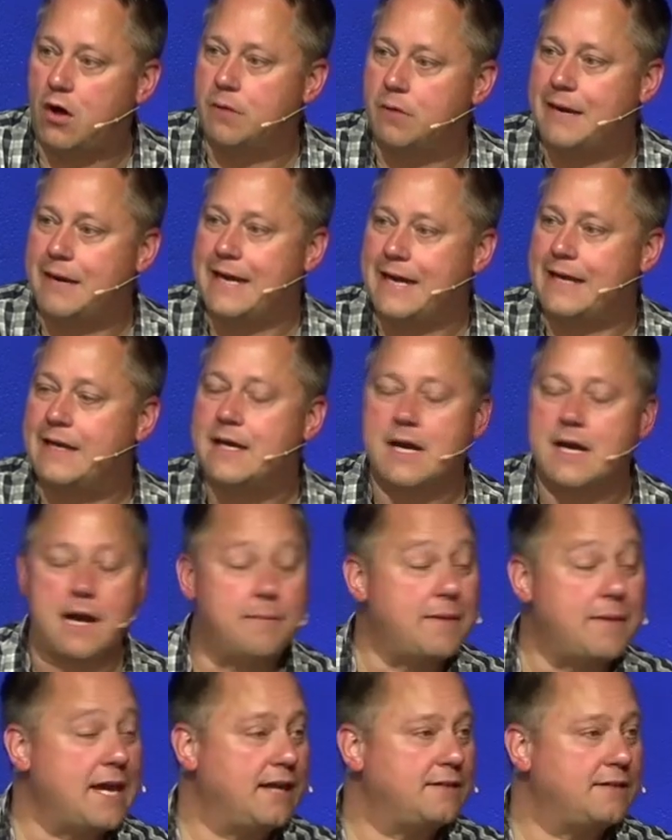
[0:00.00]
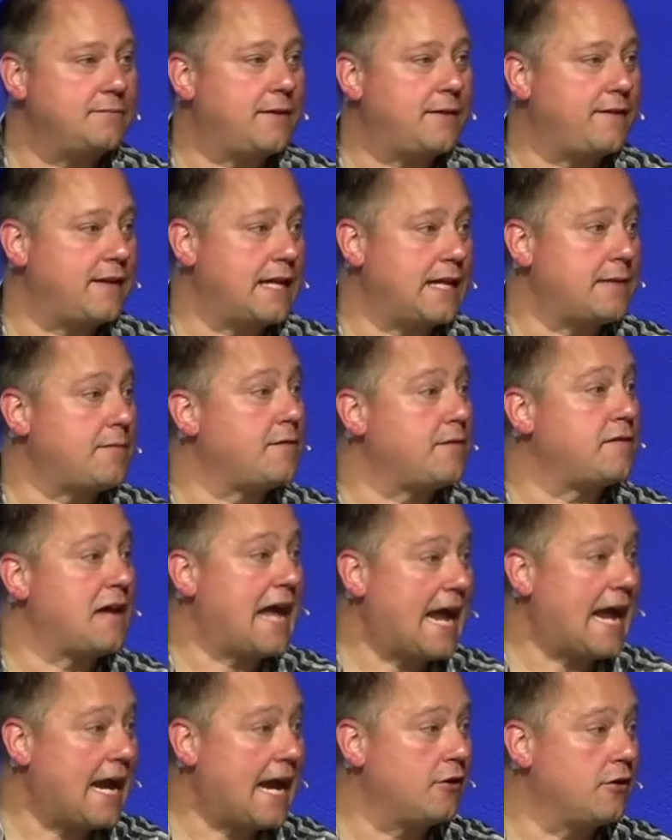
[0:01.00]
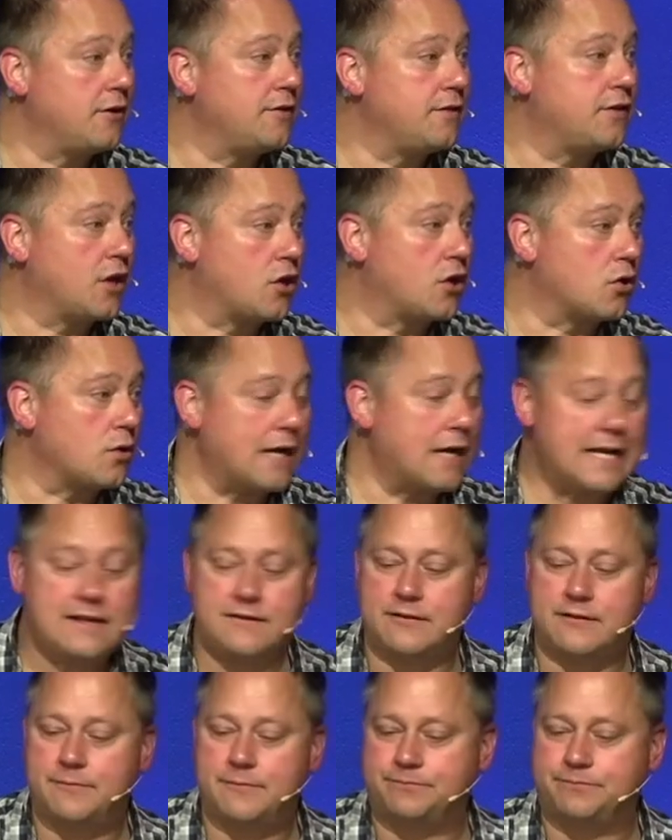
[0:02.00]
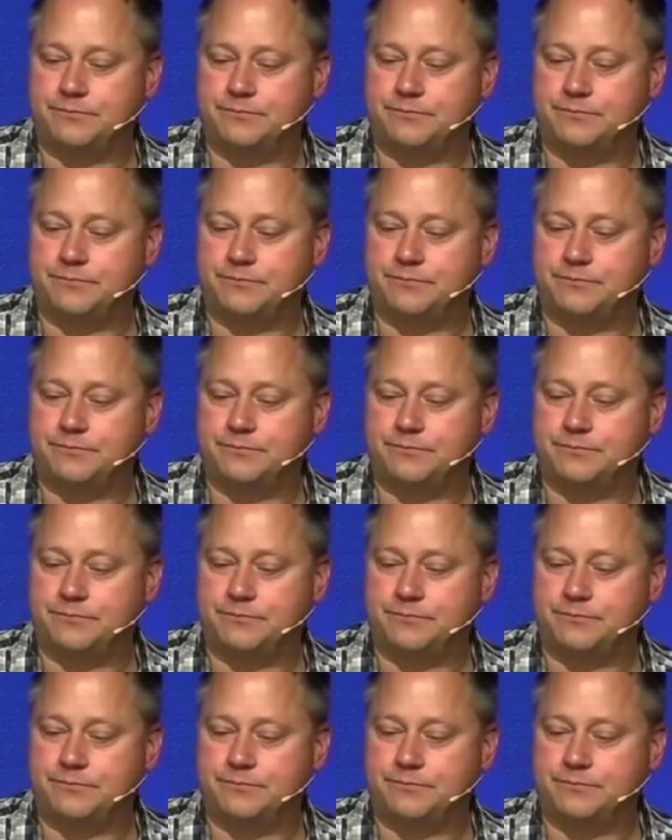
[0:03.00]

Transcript: by a man by the name of Herod the Great.